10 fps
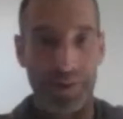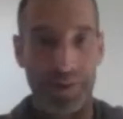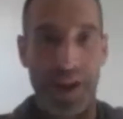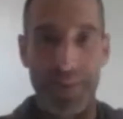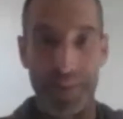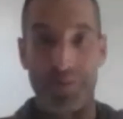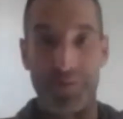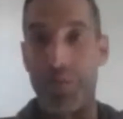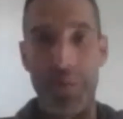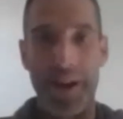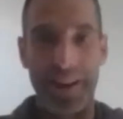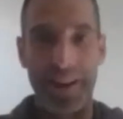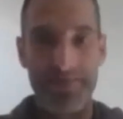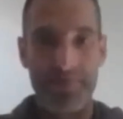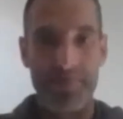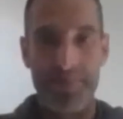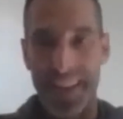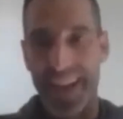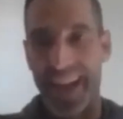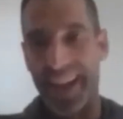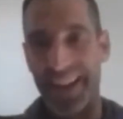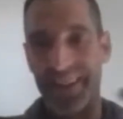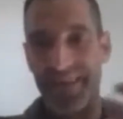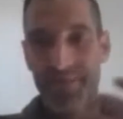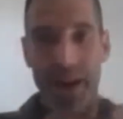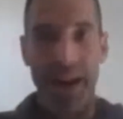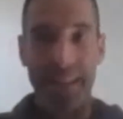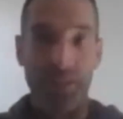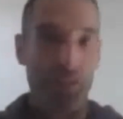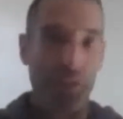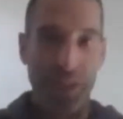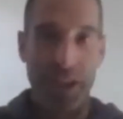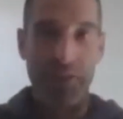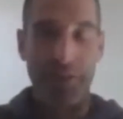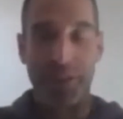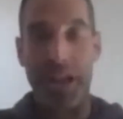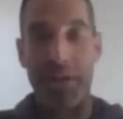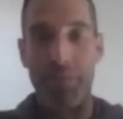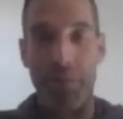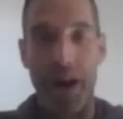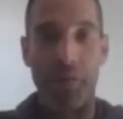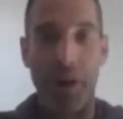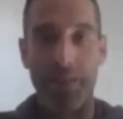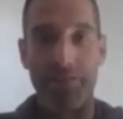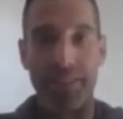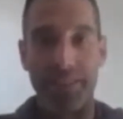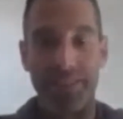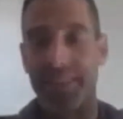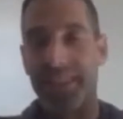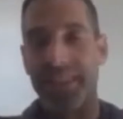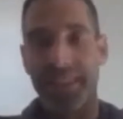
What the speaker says: right? Because if we're married, and let's just say, for example, my wife is,